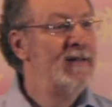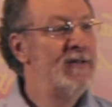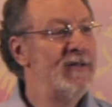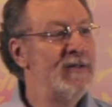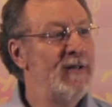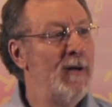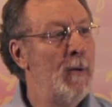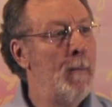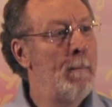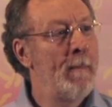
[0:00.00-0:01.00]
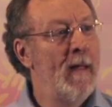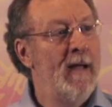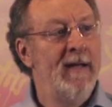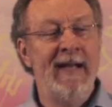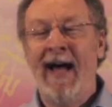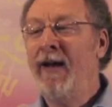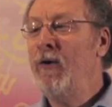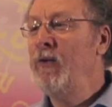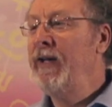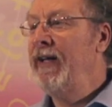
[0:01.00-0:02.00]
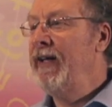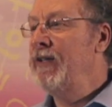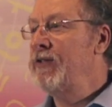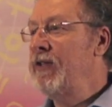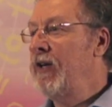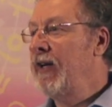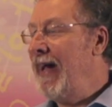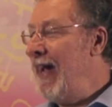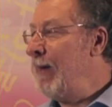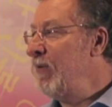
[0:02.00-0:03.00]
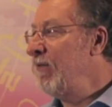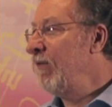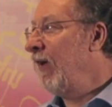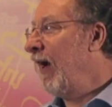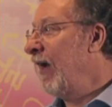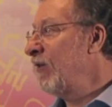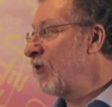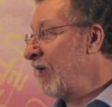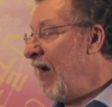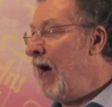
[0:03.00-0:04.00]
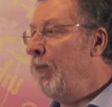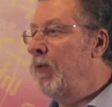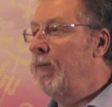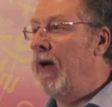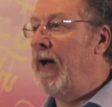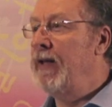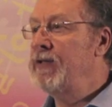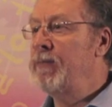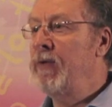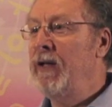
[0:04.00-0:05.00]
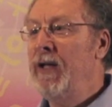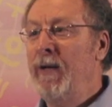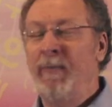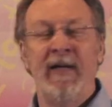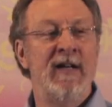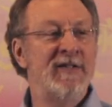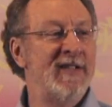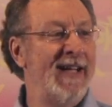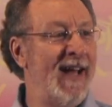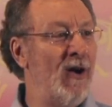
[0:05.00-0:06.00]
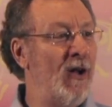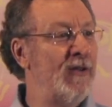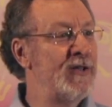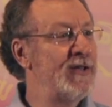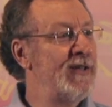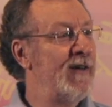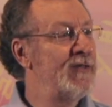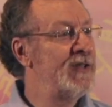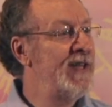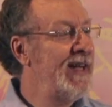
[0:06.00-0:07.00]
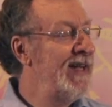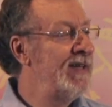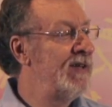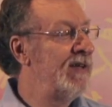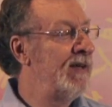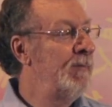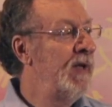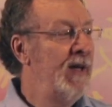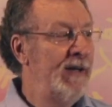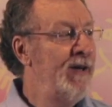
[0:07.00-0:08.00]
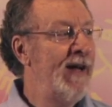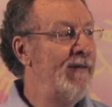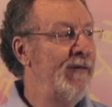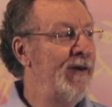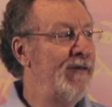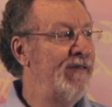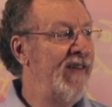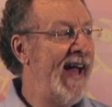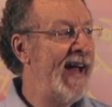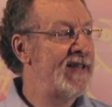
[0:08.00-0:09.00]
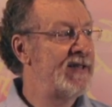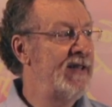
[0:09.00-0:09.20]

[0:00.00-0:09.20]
So not only is their camouflage compromised, but because they got all this stuff sticking to them, they're not very fast